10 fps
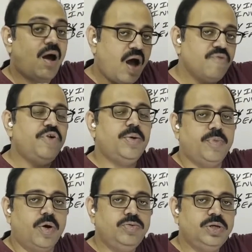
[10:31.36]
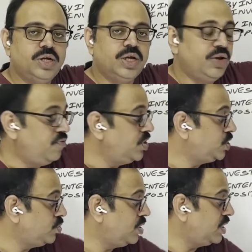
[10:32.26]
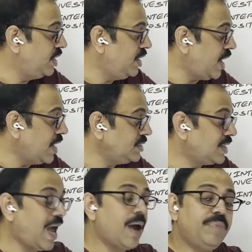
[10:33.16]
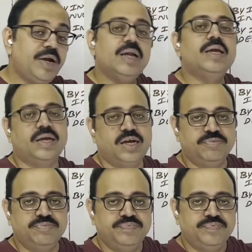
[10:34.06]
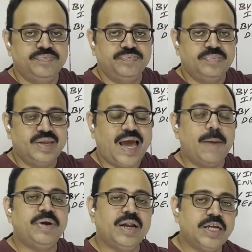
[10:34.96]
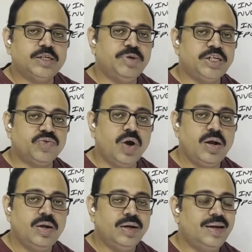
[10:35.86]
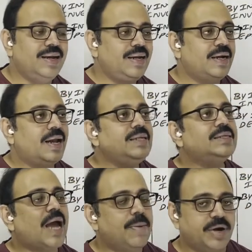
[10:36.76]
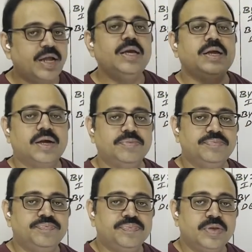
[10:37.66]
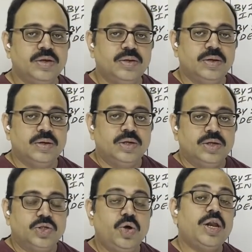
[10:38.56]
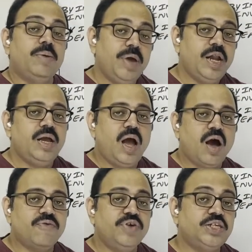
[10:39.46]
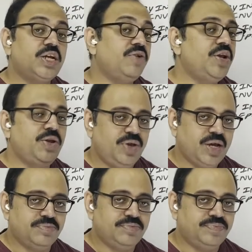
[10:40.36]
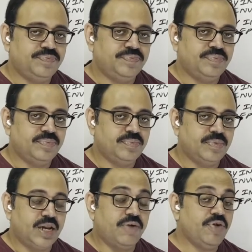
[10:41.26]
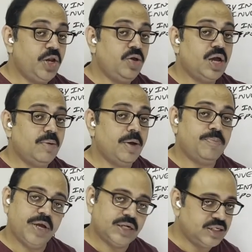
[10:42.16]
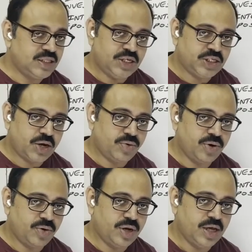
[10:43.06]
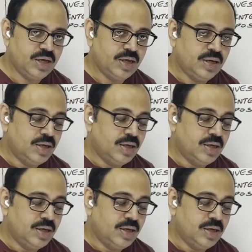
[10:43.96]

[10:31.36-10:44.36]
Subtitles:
half amount we should treat as capital income. Capitalized means what? Treat it as capital income. So remaining half is revenue income. Revenue income appears in this account only.